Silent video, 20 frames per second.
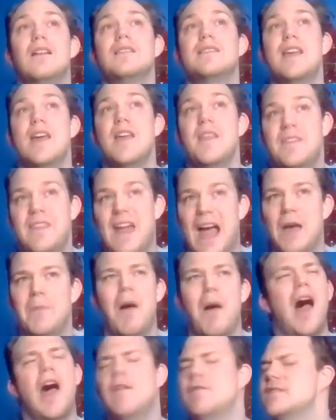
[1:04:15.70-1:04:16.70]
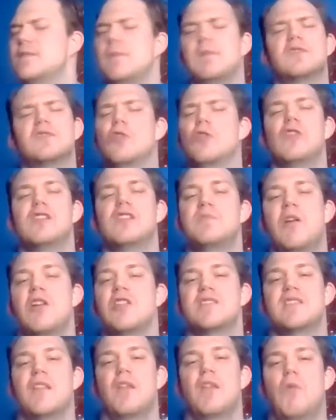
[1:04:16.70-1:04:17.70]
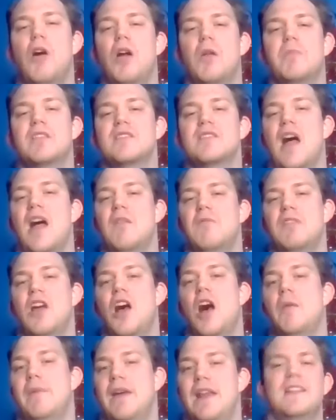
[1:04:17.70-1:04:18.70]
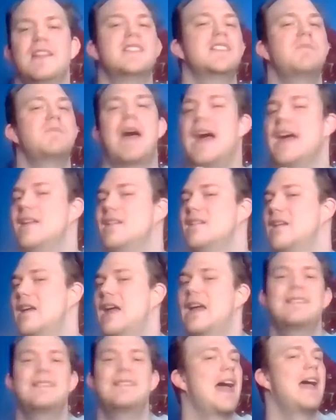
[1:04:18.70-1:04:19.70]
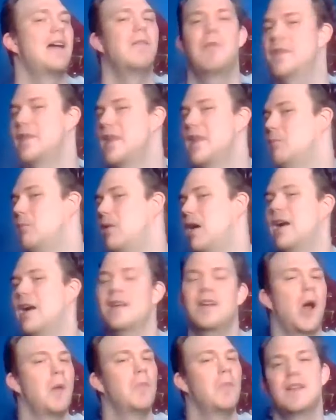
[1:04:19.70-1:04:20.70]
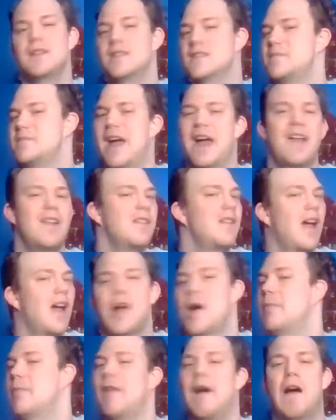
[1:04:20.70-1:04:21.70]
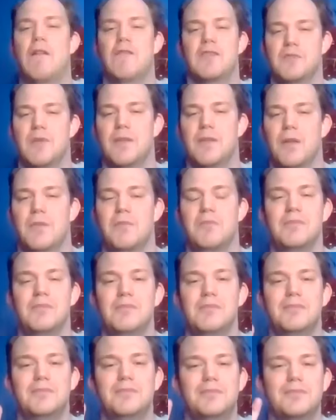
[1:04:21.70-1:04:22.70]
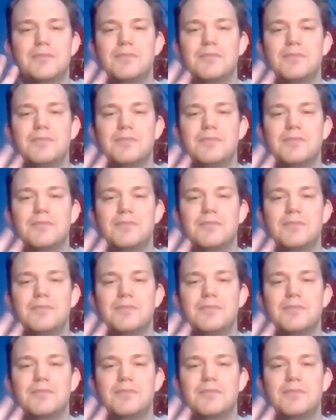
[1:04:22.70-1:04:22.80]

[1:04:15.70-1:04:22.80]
to them, I was the most coolest person in the world. So I would come in and spend a day with them. I'd come in and spend a couple hours with them. You